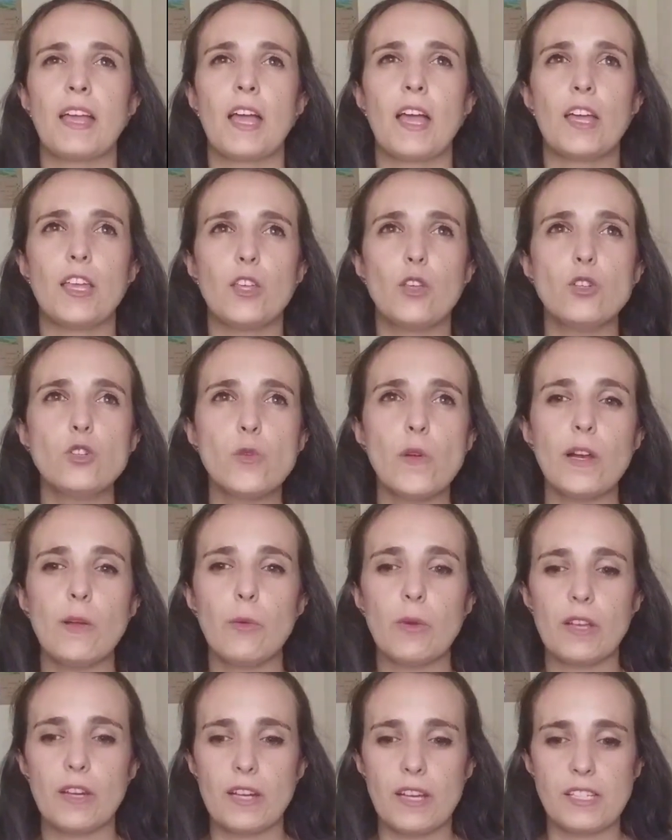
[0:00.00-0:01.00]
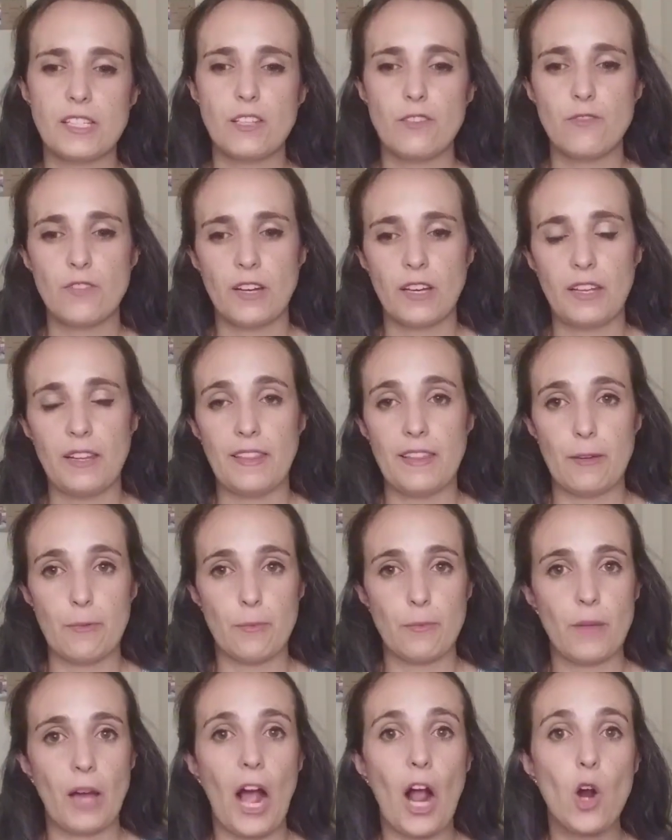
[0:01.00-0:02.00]
Usually we classify them
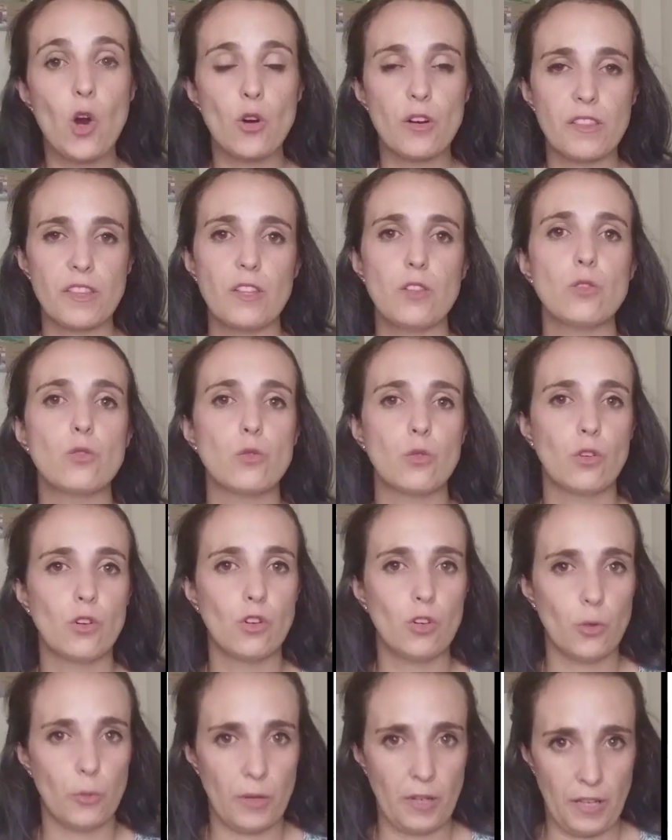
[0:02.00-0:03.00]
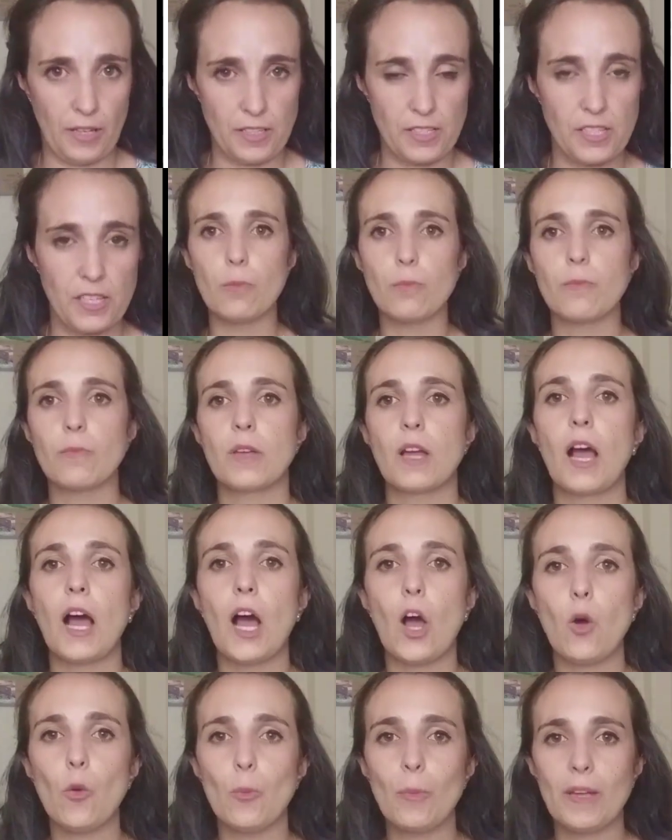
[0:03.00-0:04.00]
according to coverage,
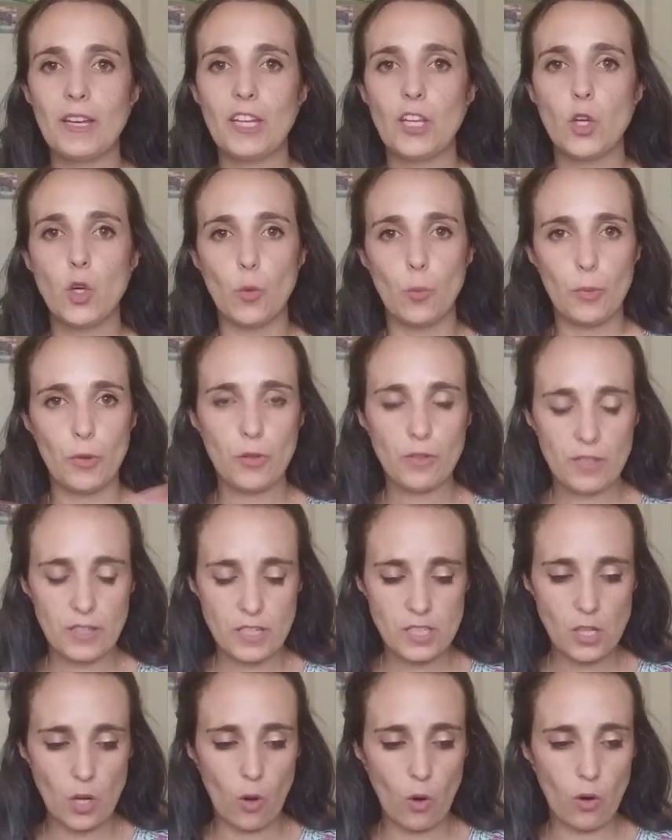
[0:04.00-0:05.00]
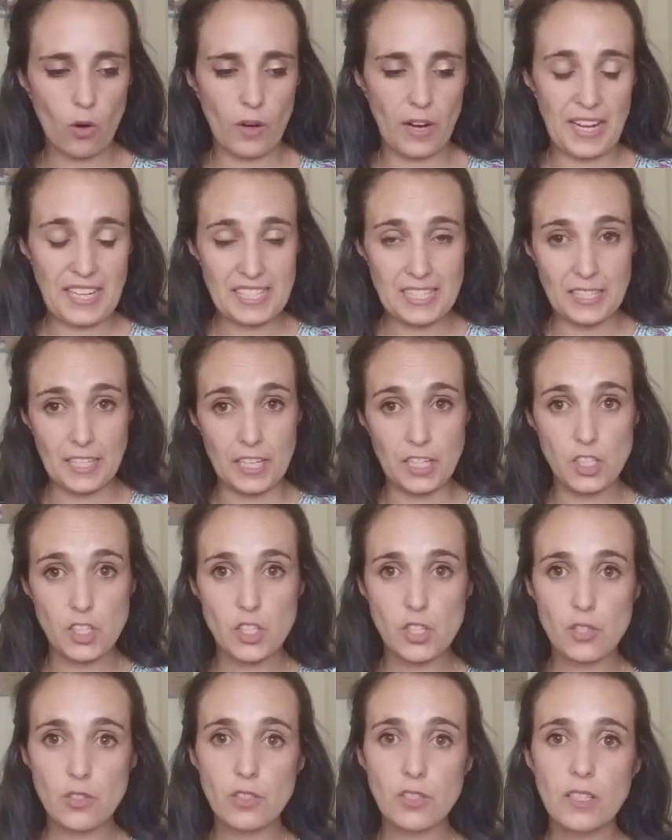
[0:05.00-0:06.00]
how many computers or
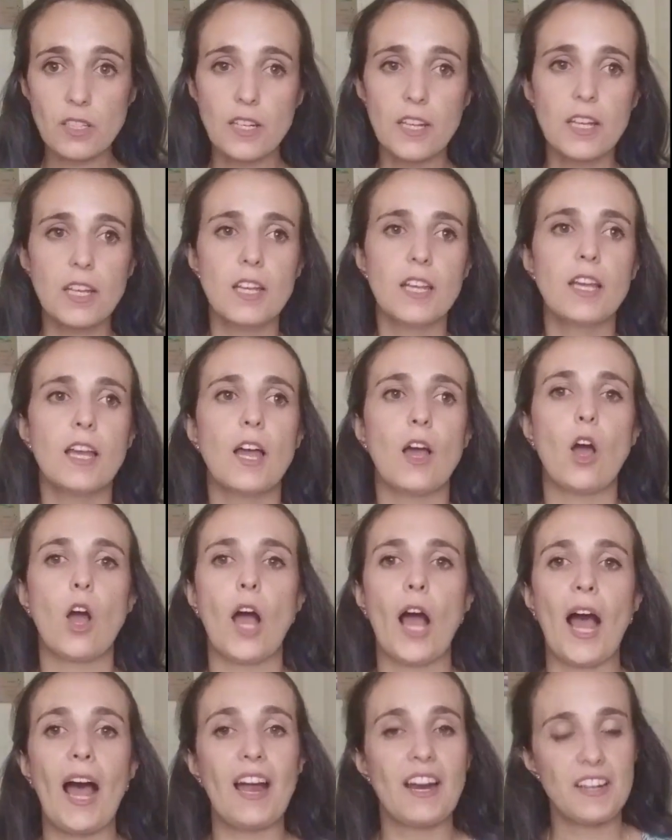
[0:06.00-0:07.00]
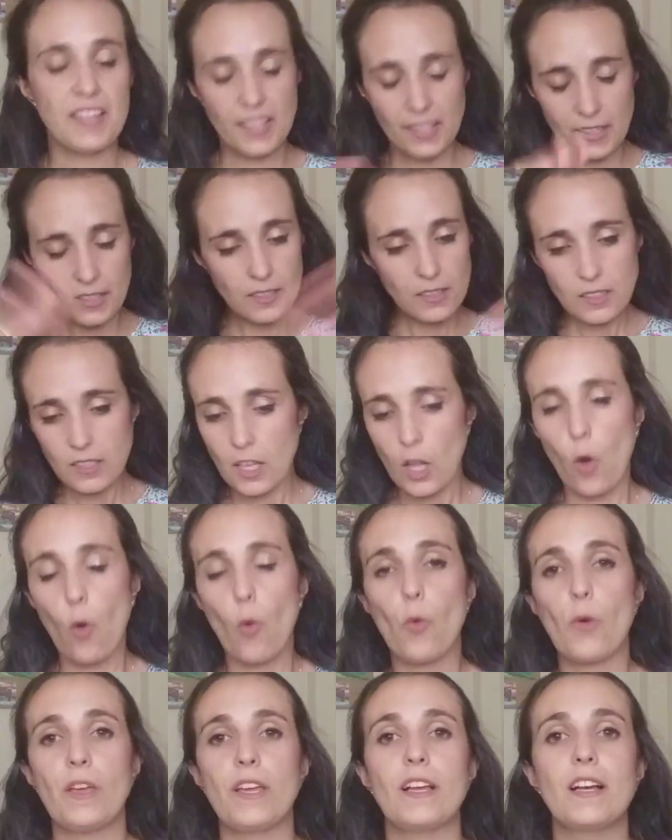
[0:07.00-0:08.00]
extension area
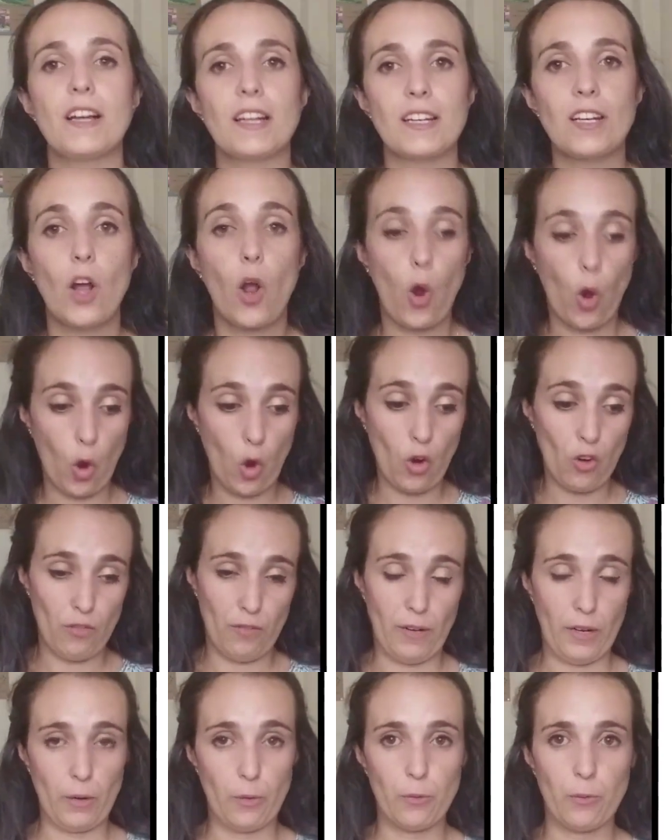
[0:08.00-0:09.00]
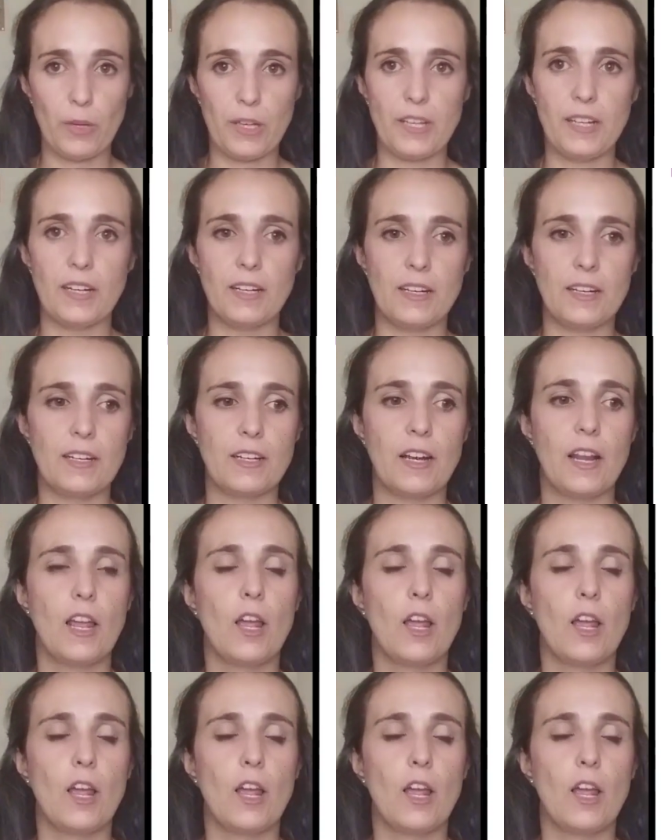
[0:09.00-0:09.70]
we can cover, we can